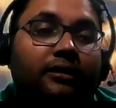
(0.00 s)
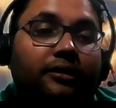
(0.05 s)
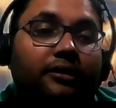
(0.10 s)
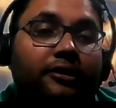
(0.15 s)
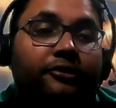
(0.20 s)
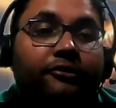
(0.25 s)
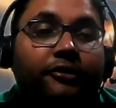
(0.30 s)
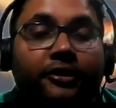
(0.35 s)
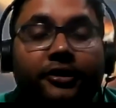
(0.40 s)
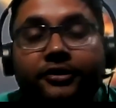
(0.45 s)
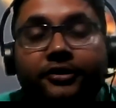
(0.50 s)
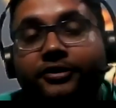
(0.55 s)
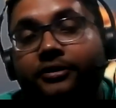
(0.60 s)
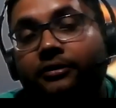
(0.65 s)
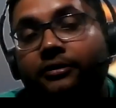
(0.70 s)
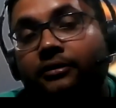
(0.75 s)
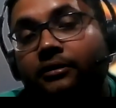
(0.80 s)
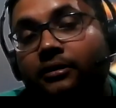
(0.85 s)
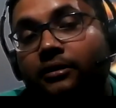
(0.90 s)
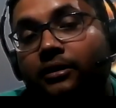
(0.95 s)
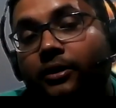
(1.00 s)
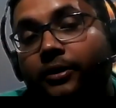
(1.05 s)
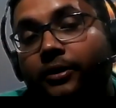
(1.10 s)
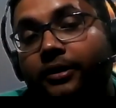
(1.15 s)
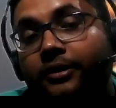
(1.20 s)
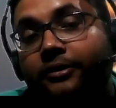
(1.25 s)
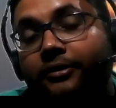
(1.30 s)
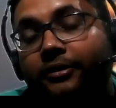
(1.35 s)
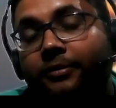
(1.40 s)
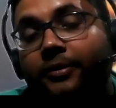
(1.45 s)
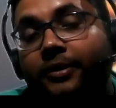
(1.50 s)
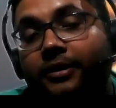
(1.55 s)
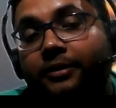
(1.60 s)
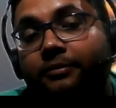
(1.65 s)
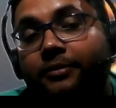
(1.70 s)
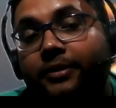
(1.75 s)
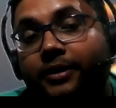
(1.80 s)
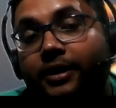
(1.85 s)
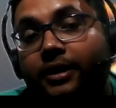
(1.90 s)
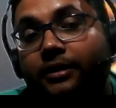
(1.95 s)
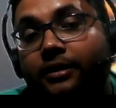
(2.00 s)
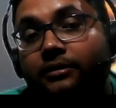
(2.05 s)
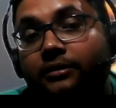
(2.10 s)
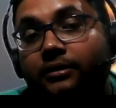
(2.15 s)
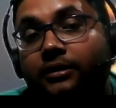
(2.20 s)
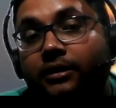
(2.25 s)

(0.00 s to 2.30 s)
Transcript: a tradition or under a parampara,